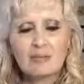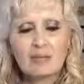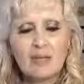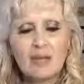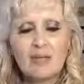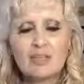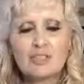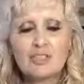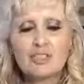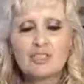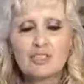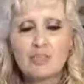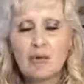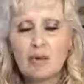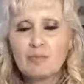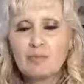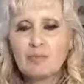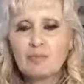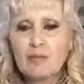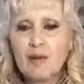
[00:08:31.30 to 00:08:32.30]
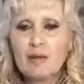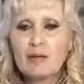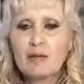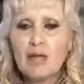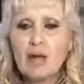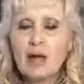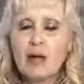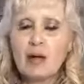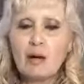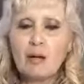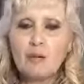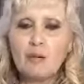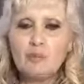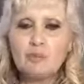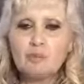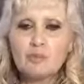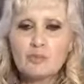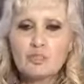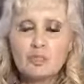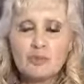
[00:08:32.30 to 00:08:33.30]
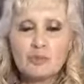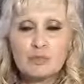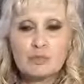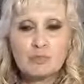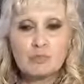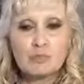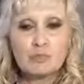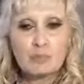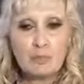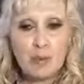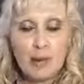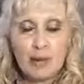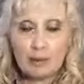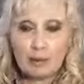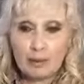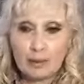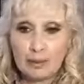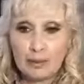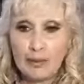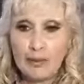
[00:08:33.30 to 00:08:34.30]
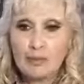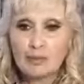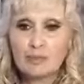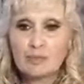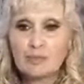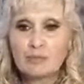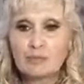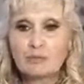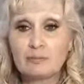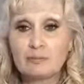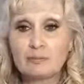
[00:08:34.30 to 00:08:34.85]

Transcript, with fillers: And come to find out, she was battling cancer.